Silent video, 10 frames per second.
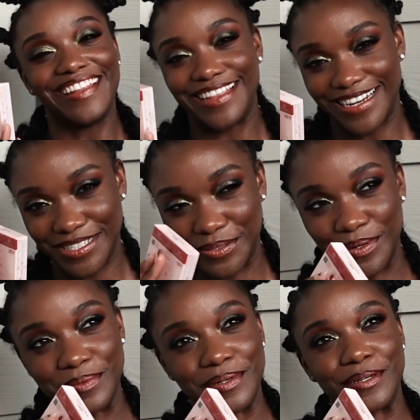That is the
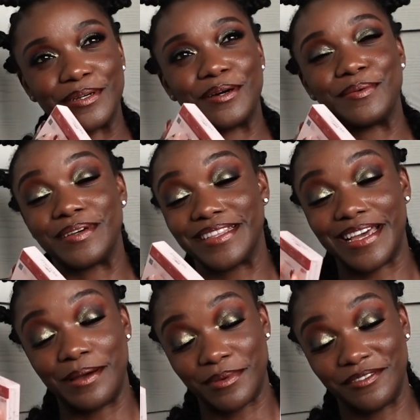word we're gonna go with.
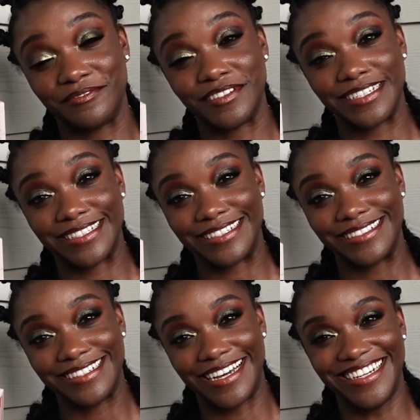I'm conflicted.
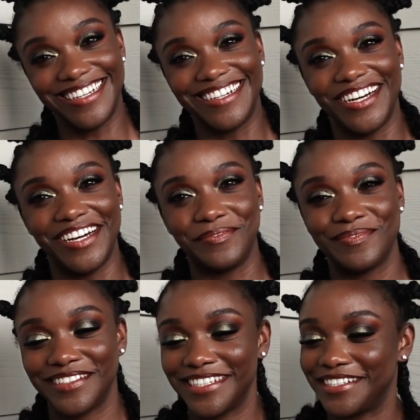
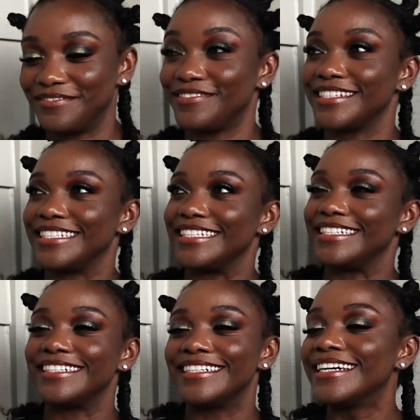I'm really conflicted
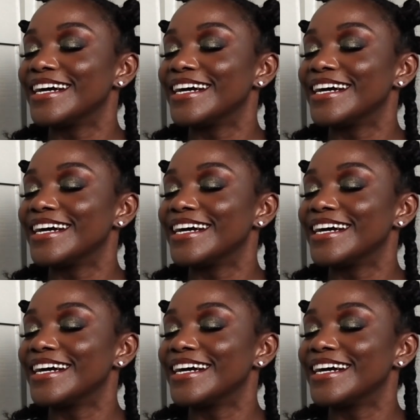here.